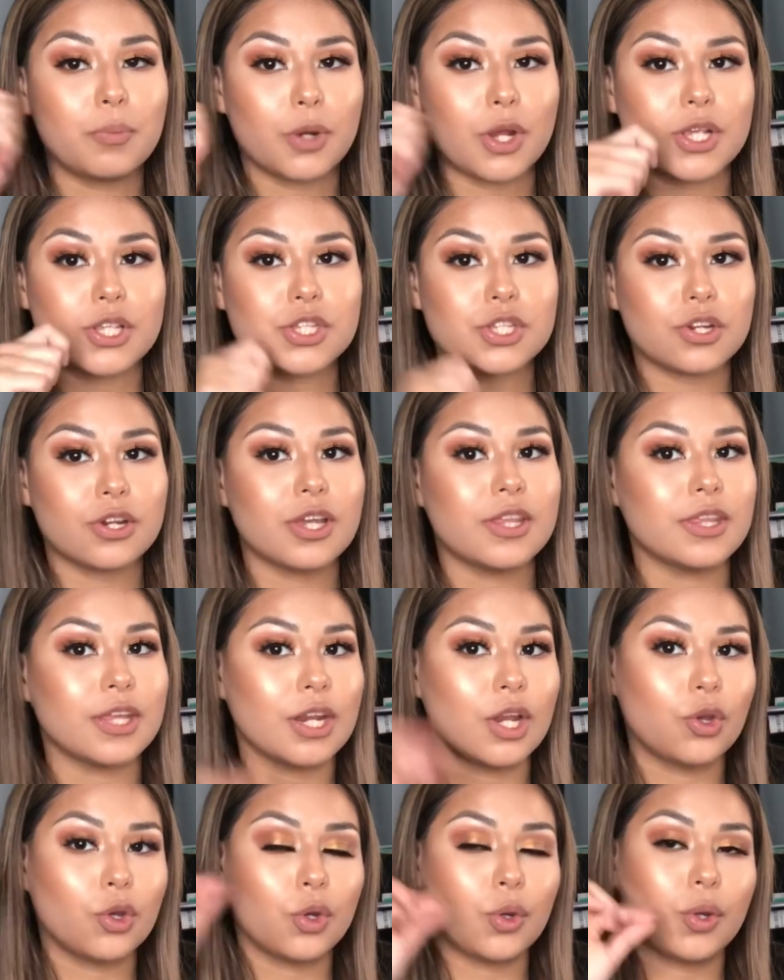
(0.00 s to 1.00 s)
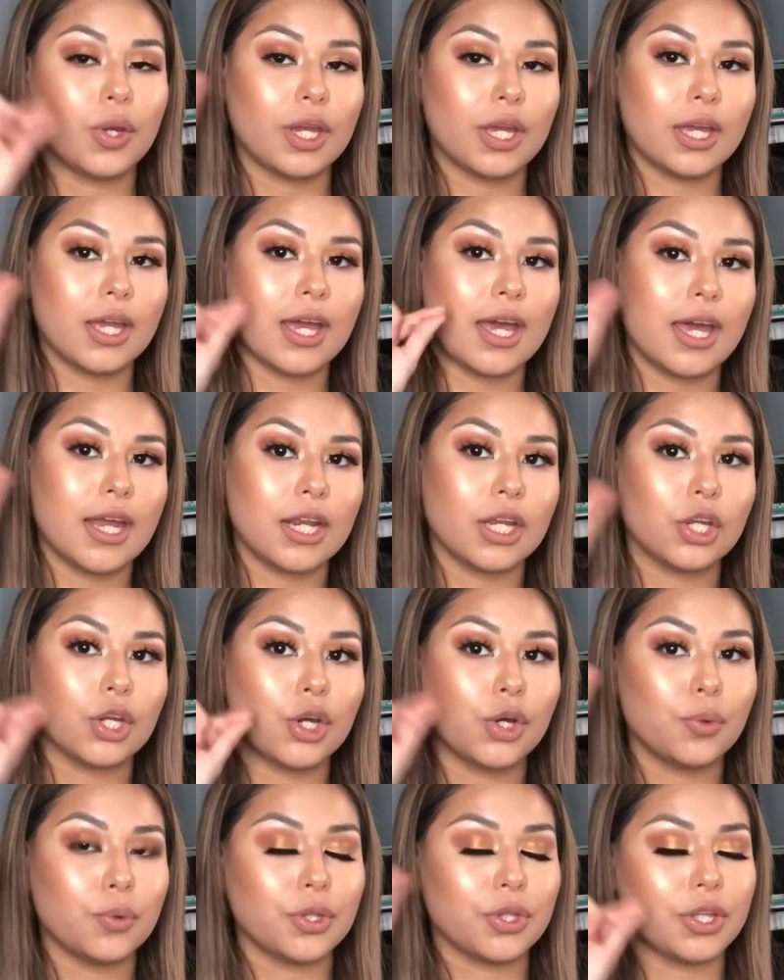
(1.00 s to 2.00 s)
bronzer, and then I'll go ahead and
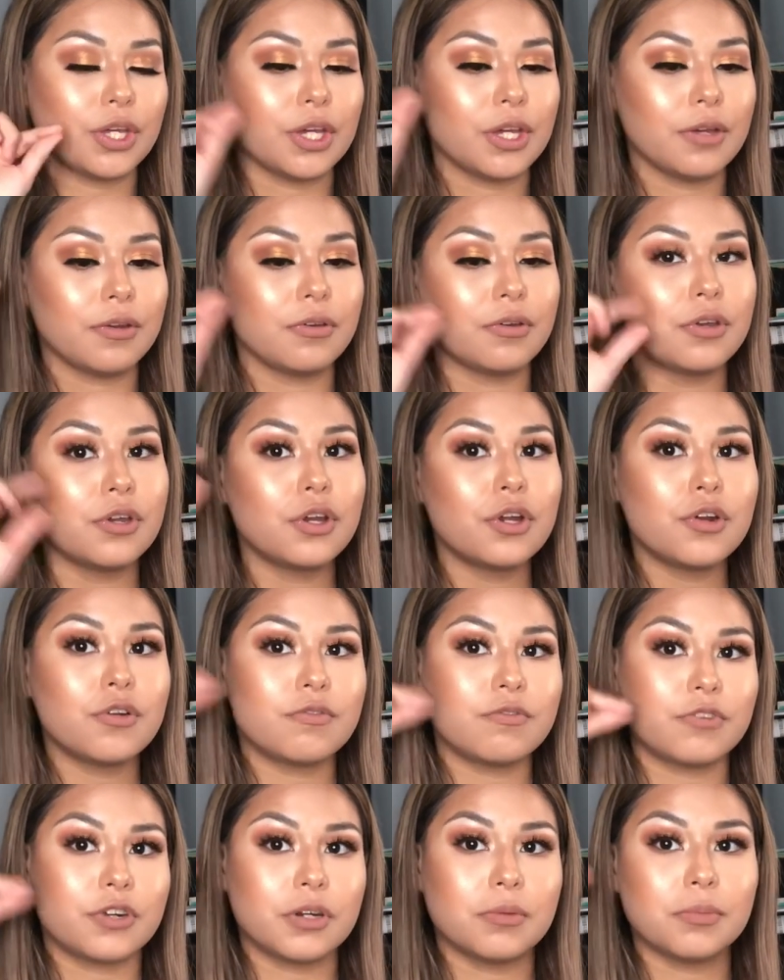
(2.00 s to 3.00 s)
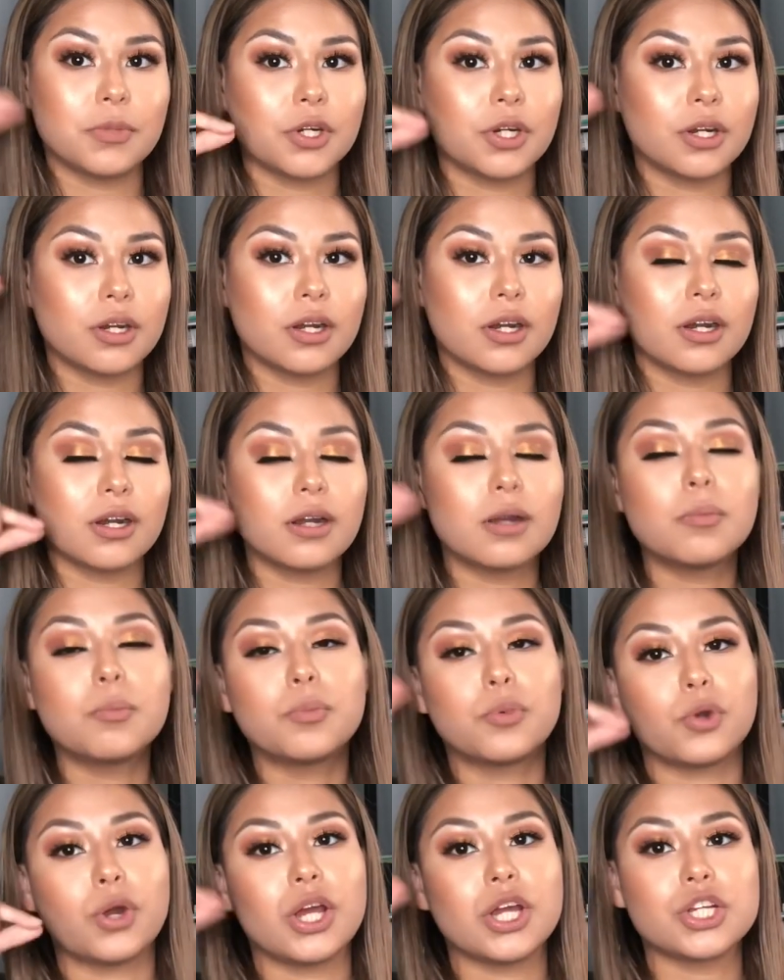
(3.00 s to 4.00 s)
go with a firmer
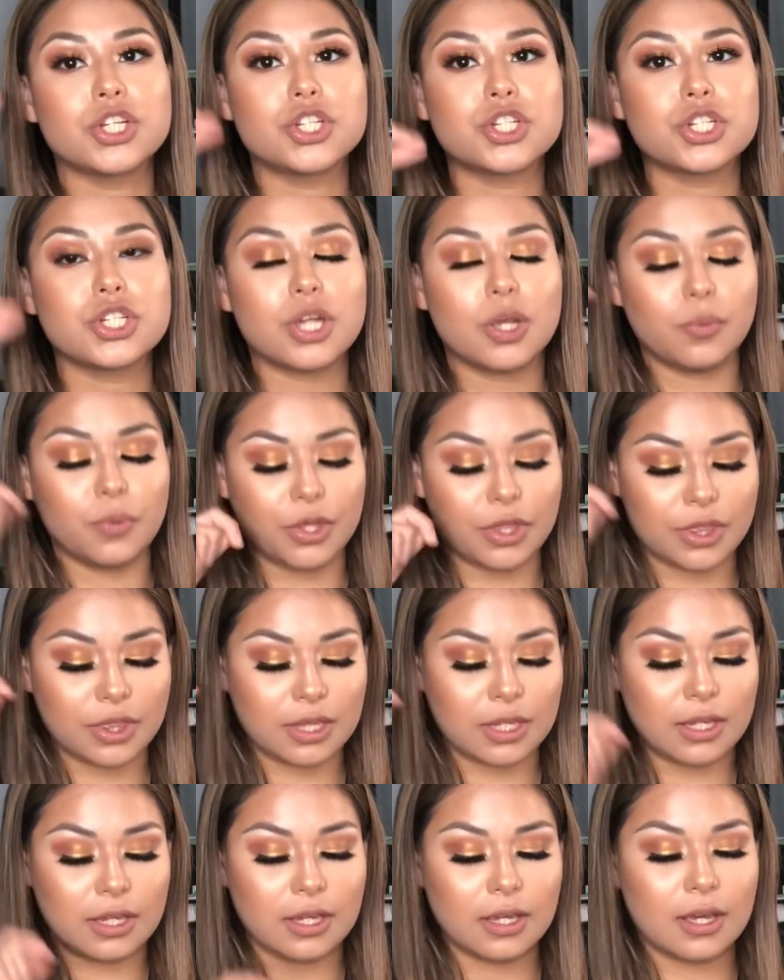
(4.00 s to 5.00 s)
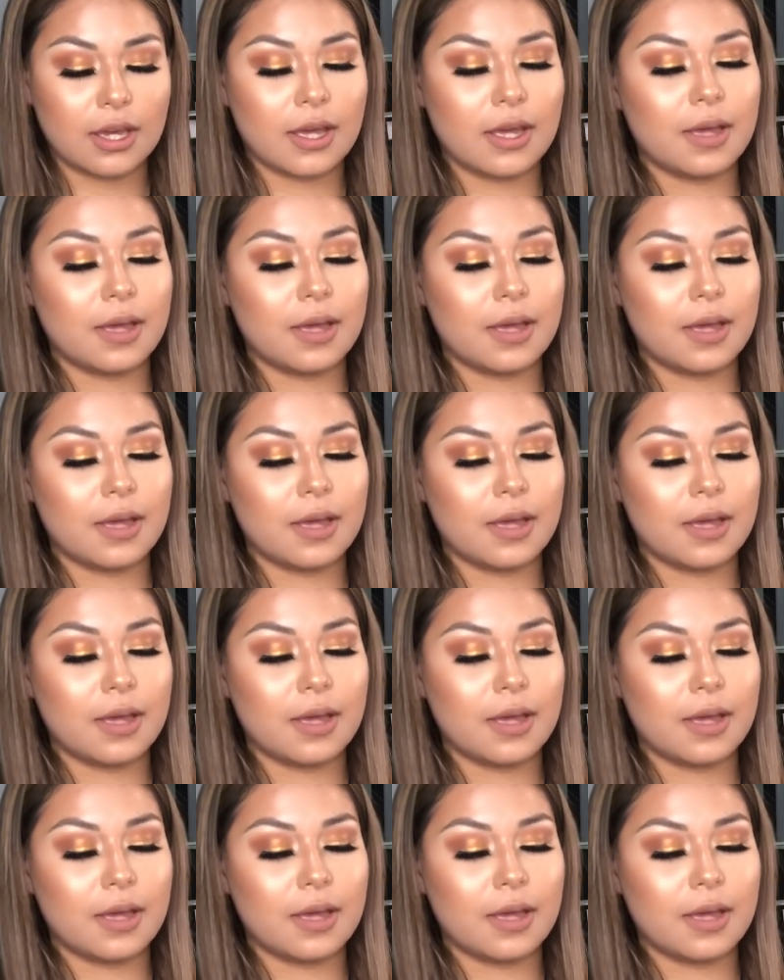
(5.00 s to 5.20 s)
brush with the